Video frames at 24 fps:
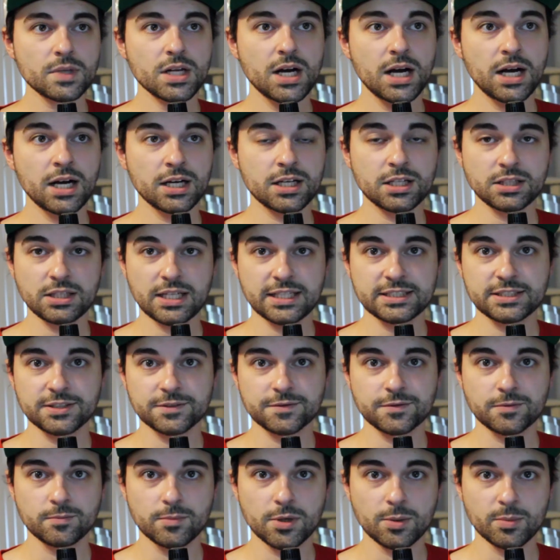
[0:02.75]
A
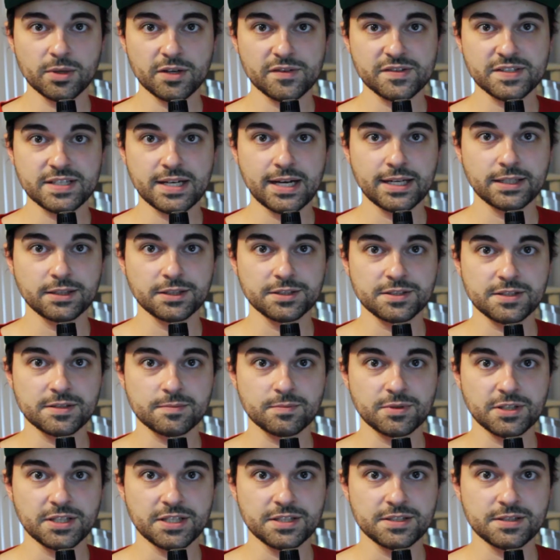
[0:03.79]
collective moment of silence,
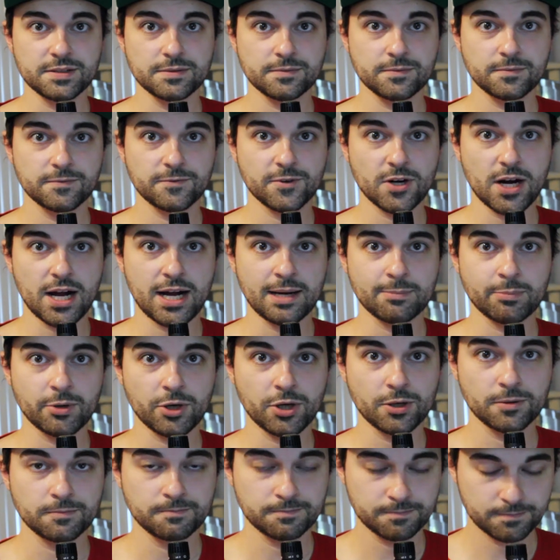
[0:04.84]
please, for
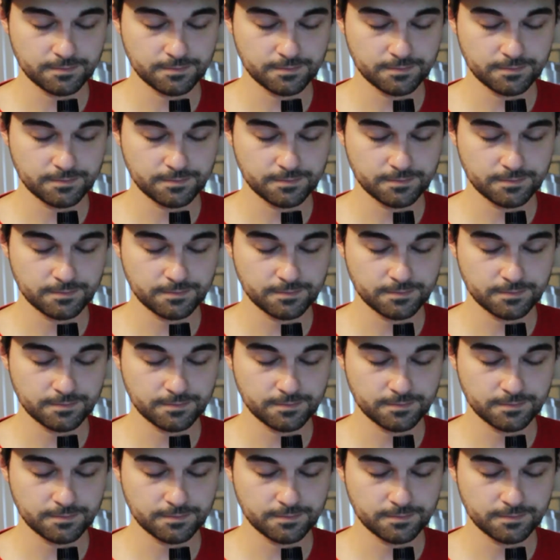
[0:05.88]
Hopper.